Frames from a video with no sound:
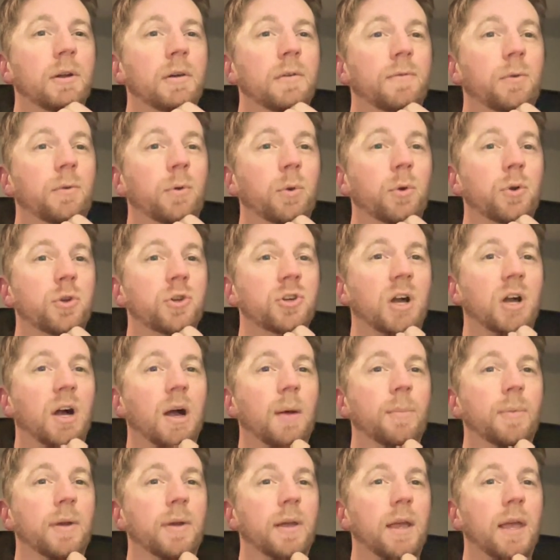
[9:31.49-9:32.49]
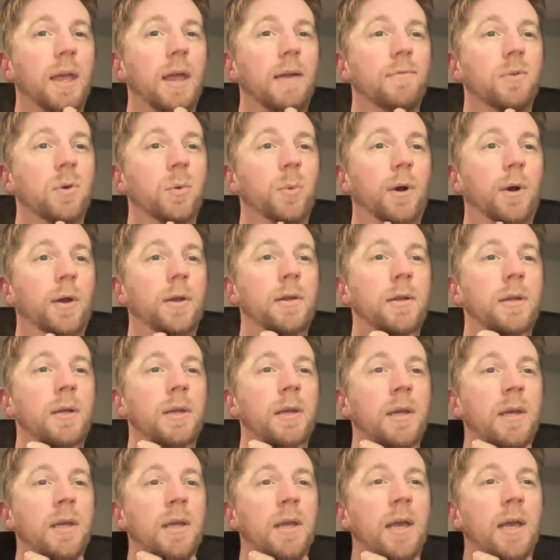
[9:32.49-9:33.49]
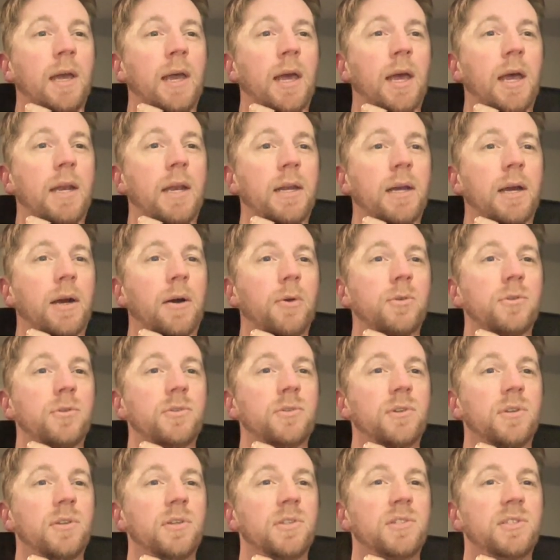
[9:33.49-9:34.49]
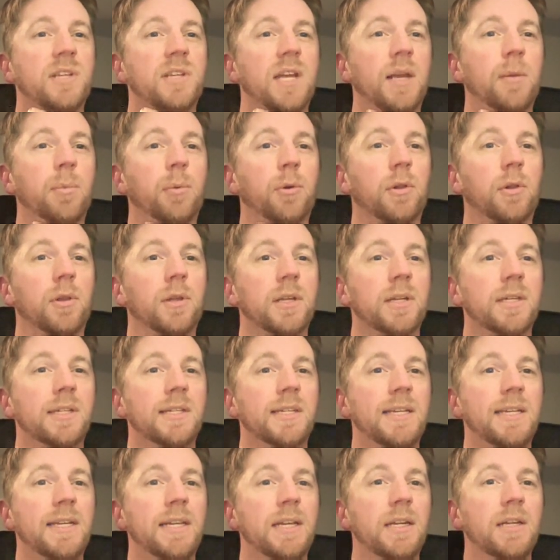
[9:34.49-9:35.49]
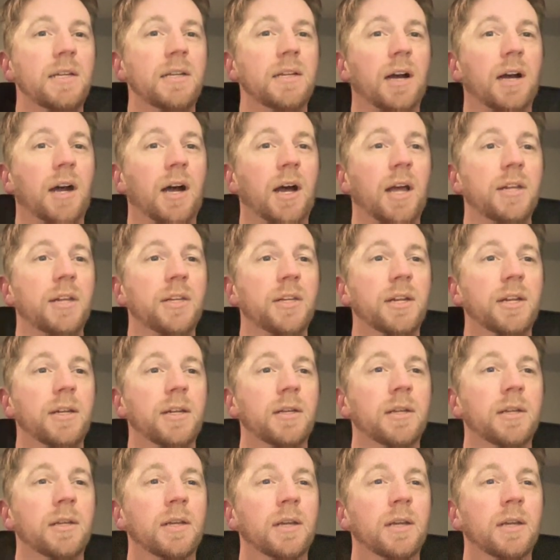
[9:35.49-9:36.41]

Photoshop, Everyone, Henhouse, Stable, Teen, Onion,